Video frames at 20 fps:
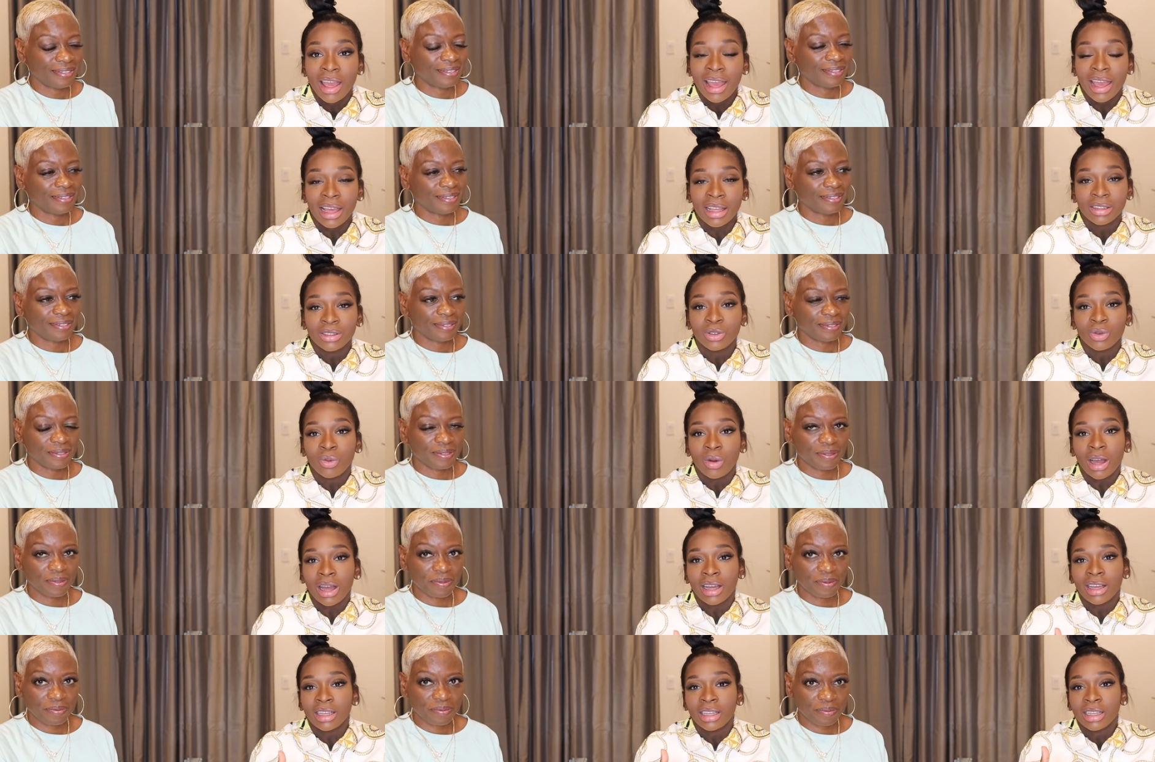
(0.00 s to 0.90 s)
Speaker 1: Hence
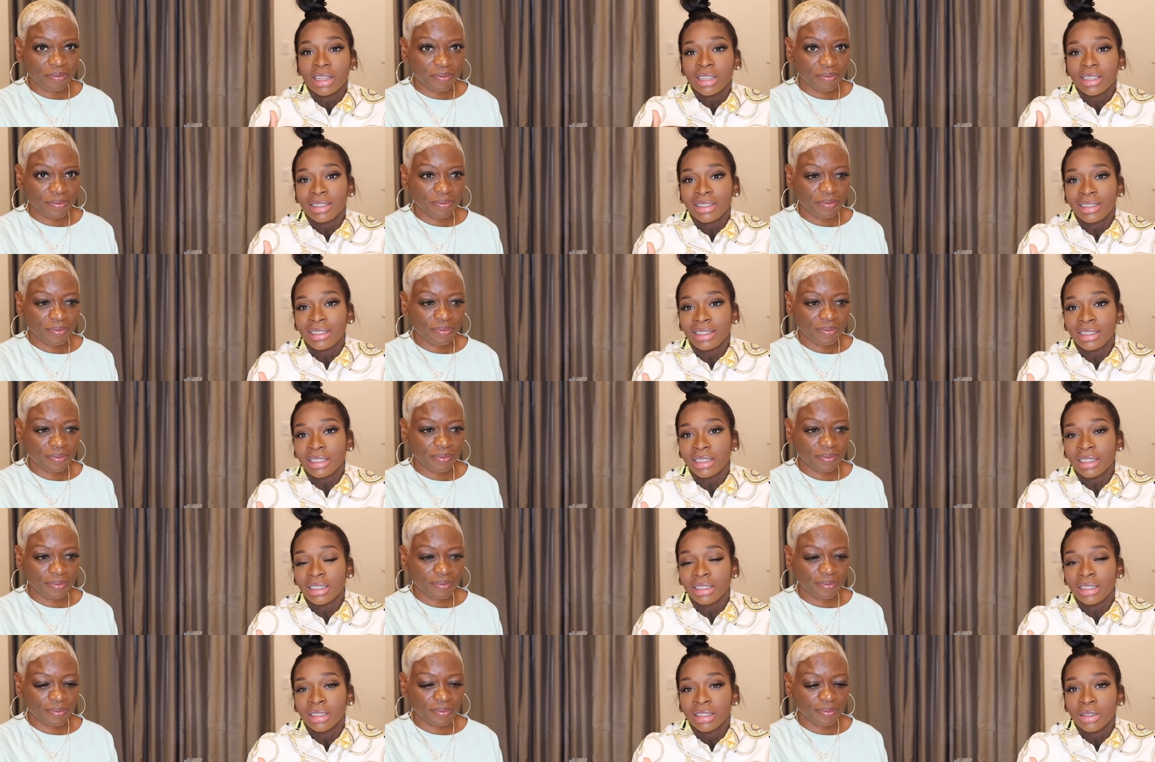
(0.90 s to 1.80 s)
why
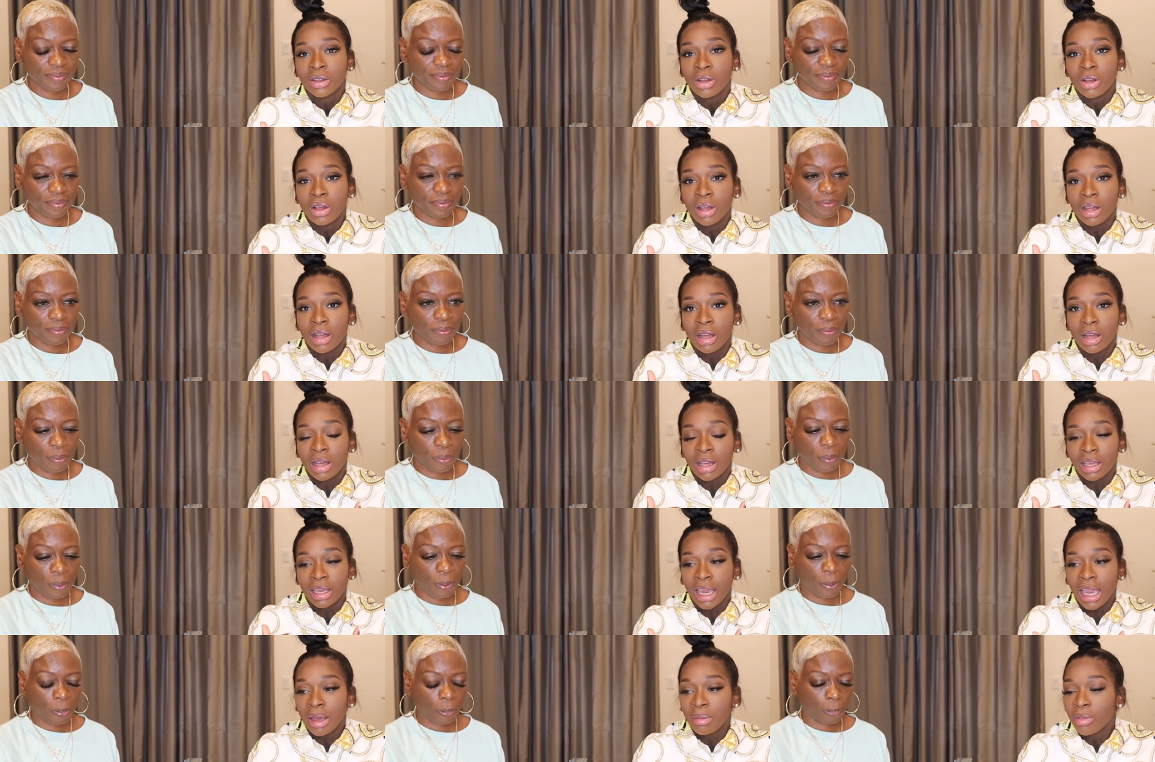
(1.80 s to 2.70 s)
she
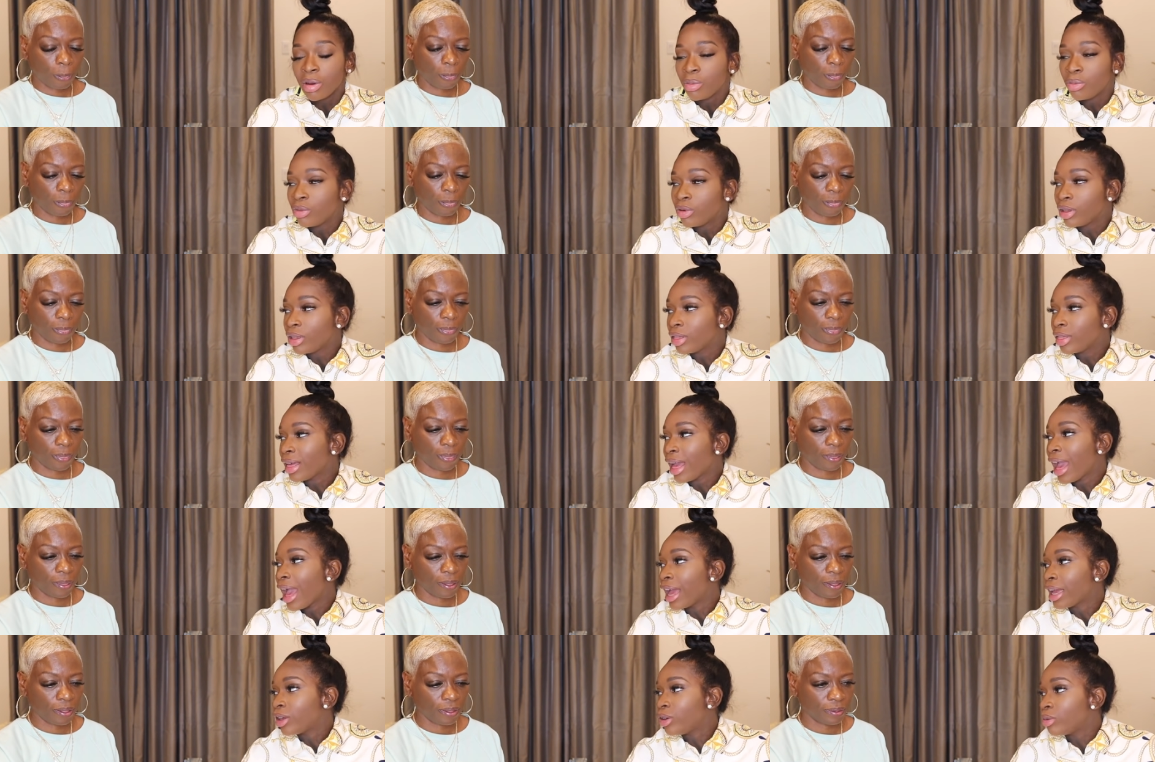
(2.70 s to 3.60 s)
came up with
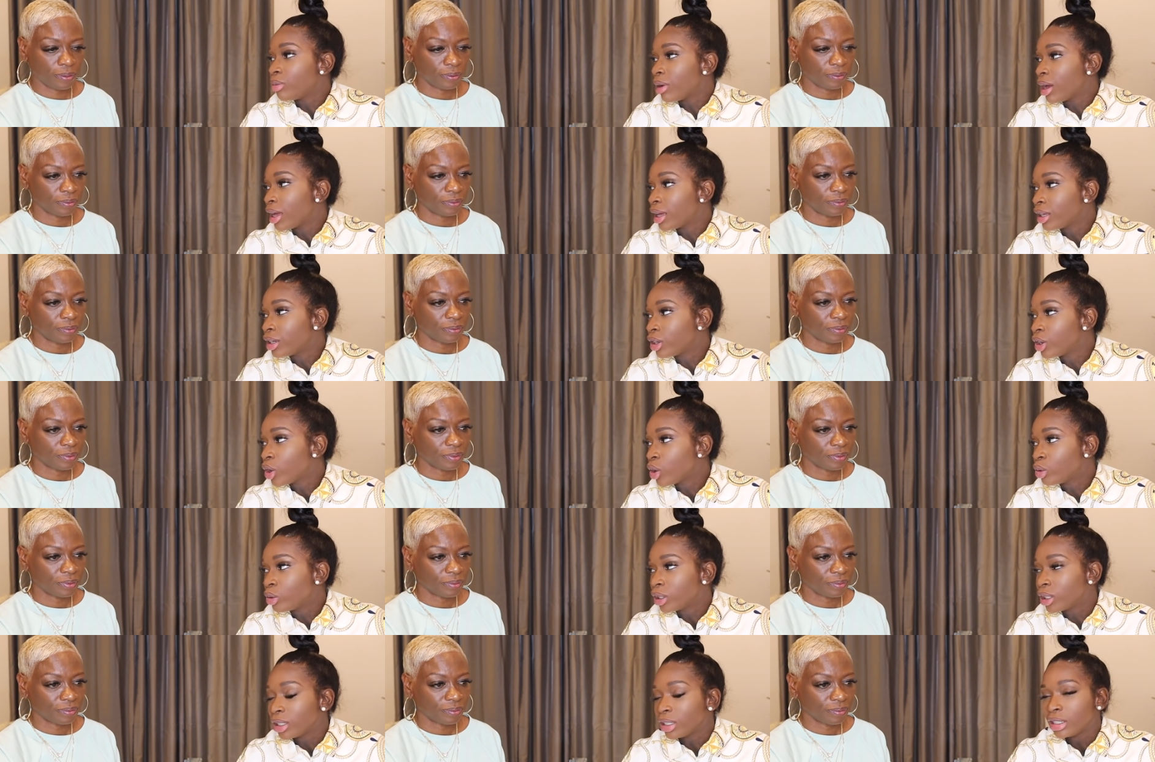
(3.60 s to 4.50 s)
Acumind
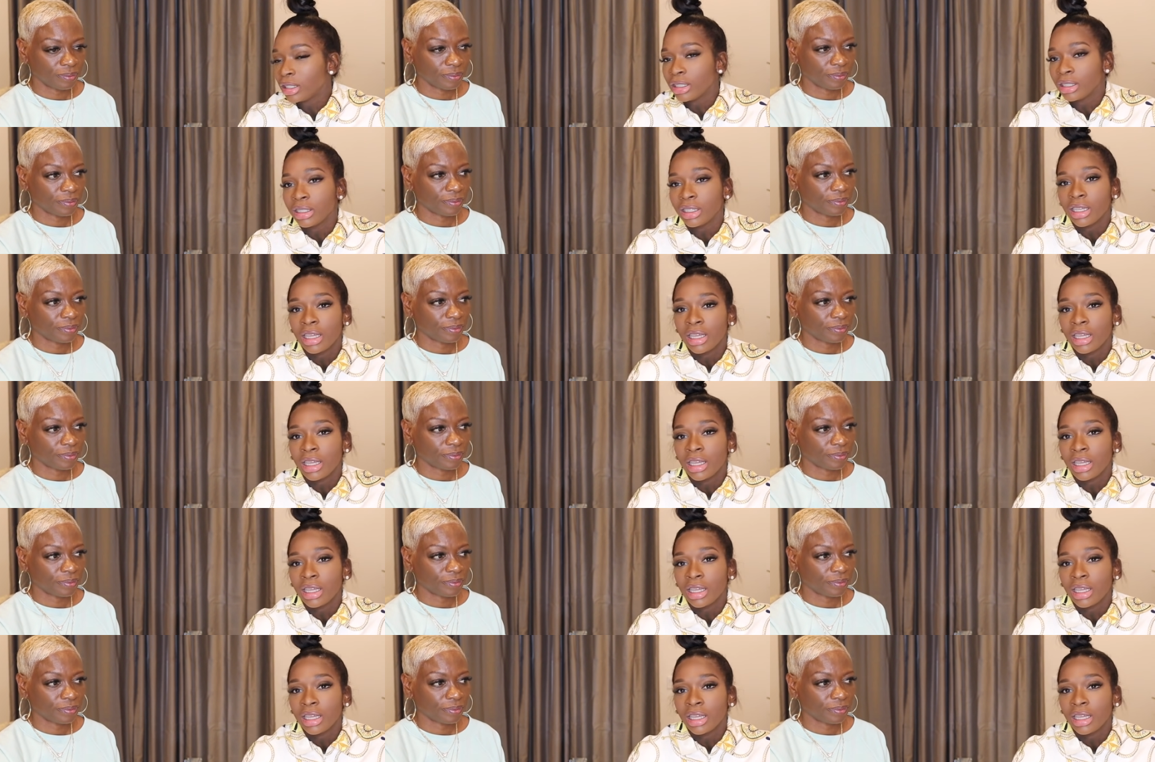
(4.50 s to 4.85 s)
Coaching